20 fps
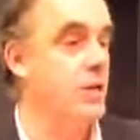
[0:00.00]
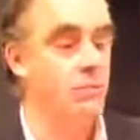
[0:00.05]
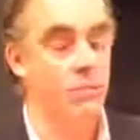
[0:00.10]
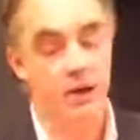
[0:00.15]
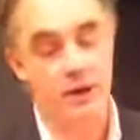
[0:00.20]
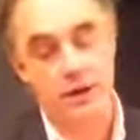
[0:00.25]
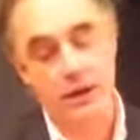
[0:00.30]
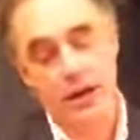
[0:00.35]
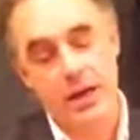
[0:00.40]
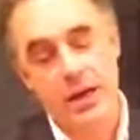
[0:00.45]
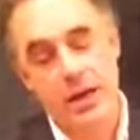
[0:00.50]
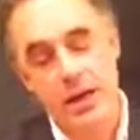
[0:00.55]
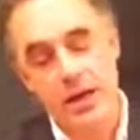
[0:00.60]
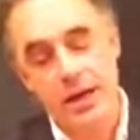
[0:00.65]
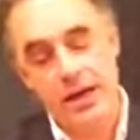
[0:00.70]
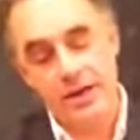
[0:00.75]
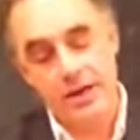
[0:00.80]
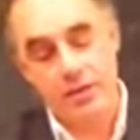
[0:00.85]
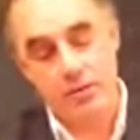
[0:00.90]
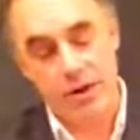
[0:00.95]
But
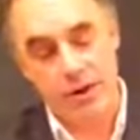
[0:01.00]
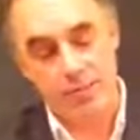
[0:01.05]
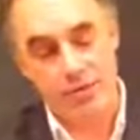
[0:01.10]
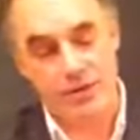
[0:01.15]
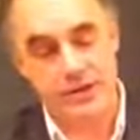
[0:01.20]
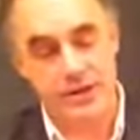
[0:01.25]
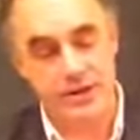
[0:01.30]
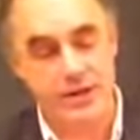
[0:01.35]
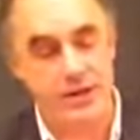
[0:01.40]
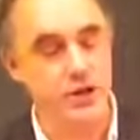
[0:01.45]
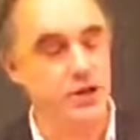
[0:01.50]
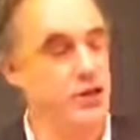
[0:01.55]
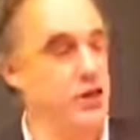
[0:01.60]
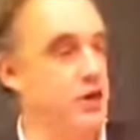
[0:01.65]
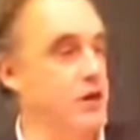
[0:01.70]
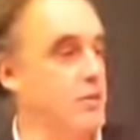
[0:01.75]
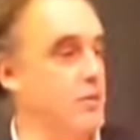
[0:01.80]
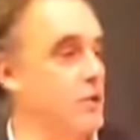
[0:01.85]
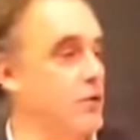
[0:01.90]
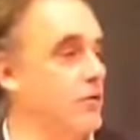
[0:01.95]
in the representation
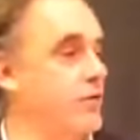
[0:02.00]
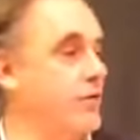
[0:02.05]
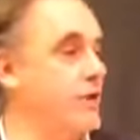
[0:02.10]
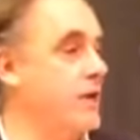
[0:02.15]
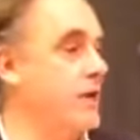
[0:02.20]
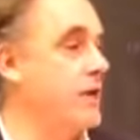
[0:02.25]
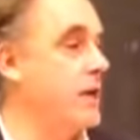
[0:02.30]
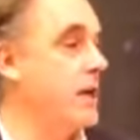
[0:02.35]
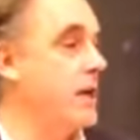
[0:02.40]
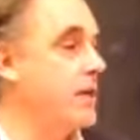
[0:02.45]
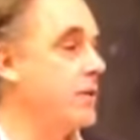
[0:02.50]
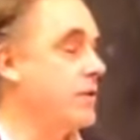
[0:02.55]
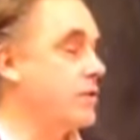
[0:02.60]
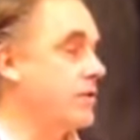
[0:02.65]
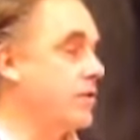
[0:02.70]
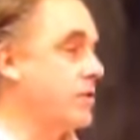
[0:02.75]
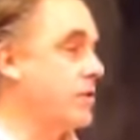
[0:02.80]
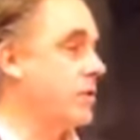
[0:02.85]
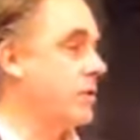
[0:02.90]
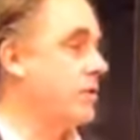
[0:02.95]
in the movie, the
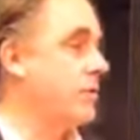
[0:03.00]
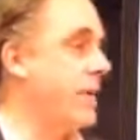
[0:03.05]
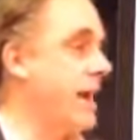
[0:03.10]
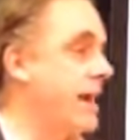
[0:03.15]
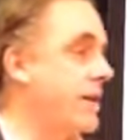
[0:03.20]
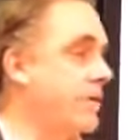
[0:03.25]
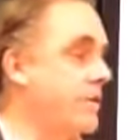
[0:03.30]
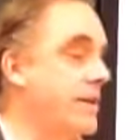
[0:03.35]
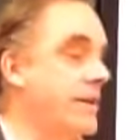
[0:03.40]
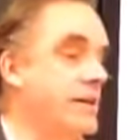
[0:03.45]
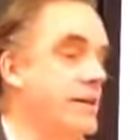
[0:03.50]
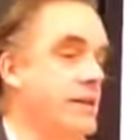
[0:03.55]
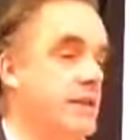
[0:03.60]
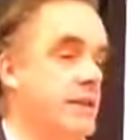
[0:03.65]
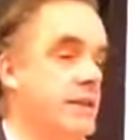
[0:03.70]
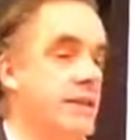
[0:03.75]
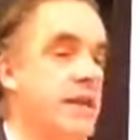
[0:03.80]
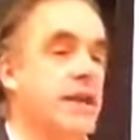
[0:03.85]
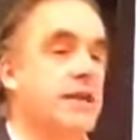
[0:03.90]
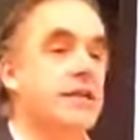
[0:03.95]
truth of the matter is,
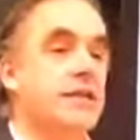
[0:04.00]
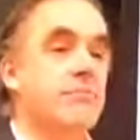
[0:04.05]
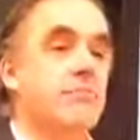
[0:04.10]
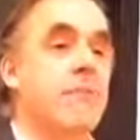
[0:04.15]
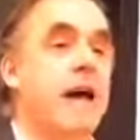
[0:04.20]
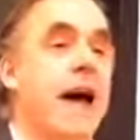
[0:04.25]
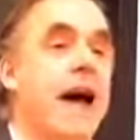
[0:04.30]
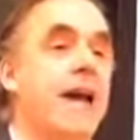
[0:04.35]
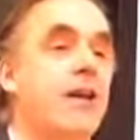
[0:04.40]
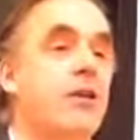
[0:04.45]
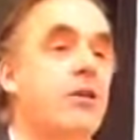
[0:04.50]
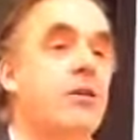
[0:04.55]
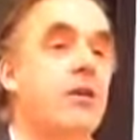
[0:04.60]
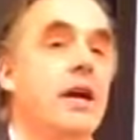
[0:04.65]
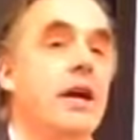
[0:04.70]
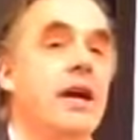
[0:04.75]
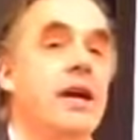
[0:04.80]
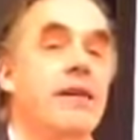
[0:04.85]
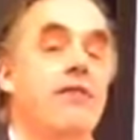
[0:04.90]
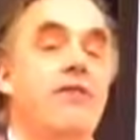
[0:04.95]
is it doesn't matter
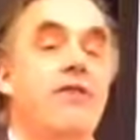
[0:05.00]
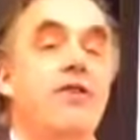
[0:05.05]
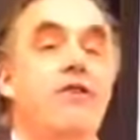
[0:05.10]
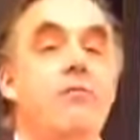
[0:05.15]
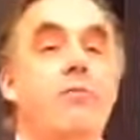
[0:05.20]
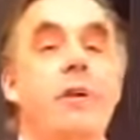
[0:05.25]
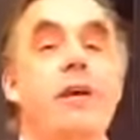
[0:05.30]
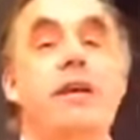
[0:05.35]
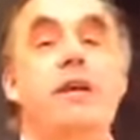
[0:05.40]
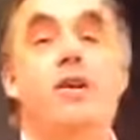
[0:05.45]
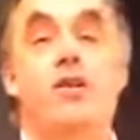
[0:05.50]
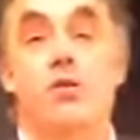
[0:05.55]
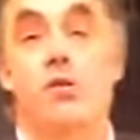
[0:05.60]
if you've been